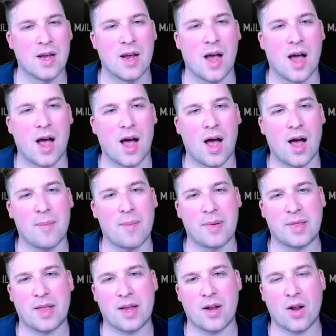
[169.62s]

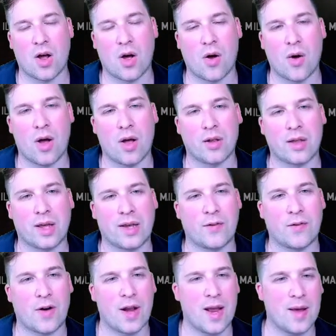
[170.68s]
But then, like
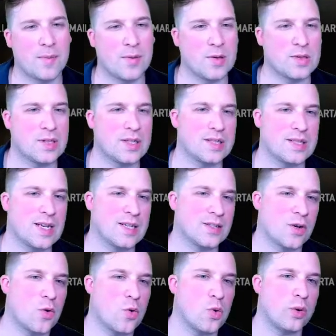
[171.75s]
for him, you see this, he has
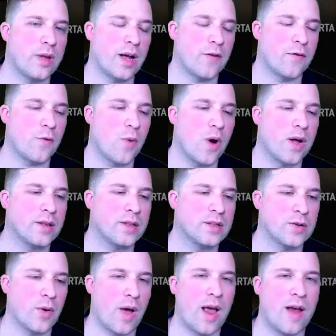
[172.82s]
a cooldown of 1,
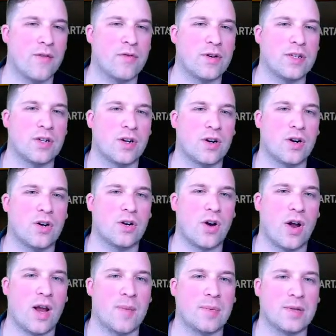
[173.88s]
so every turn
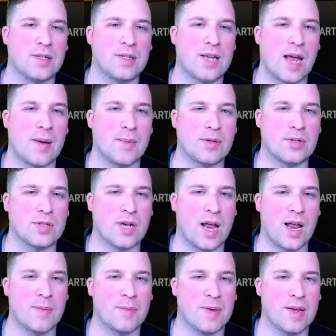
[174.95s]
you're able to damage an
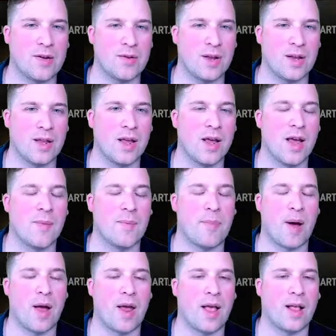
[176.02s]
enemy unit
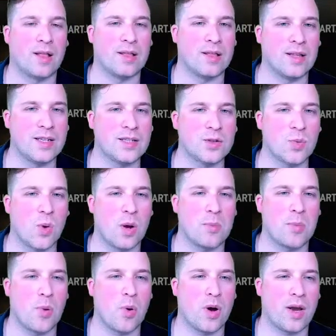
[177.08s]
by at least
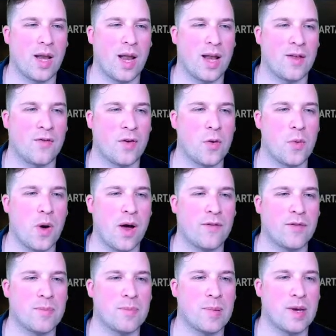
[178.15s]
1 point, and if you
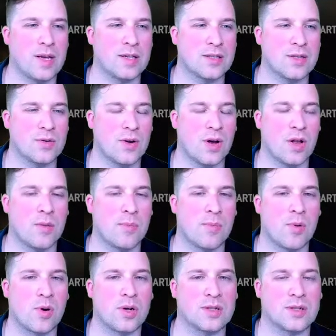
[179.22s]
have the biggest unit on the
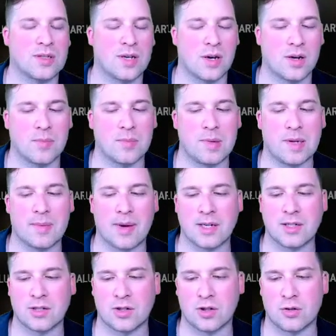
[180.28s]
board, it's gonna be
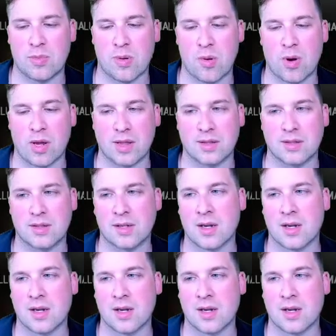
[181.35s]
by 2 points.